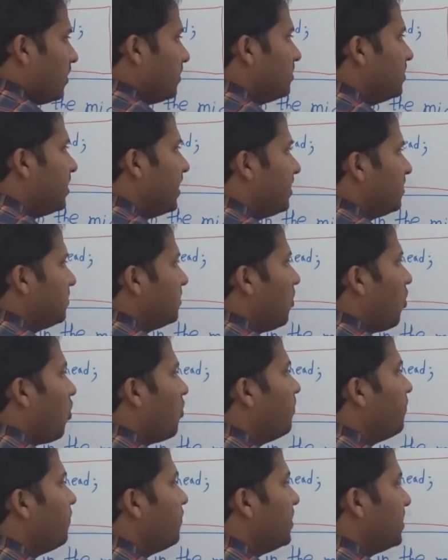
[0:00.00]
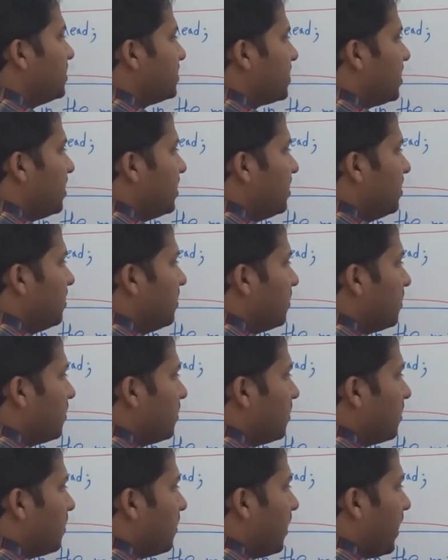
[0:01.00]
Then obviously,
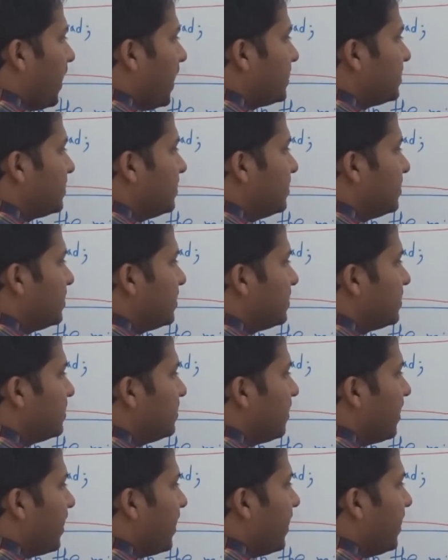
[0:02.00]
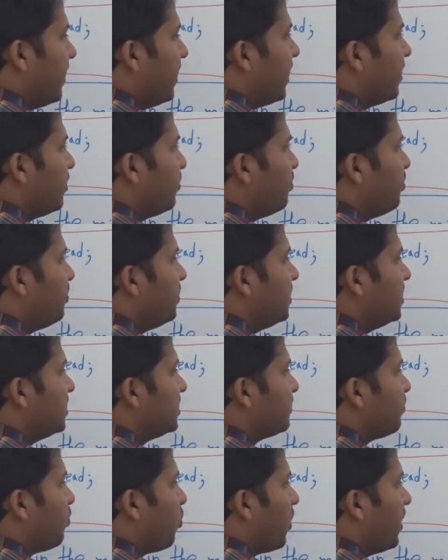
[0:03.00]
as this is the head and P
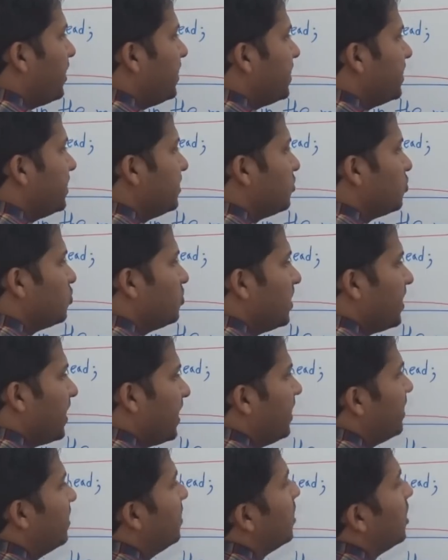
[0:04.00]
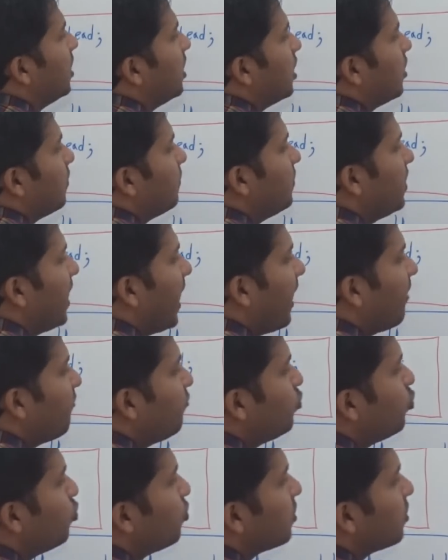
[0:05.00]
is pointing to the head, we have to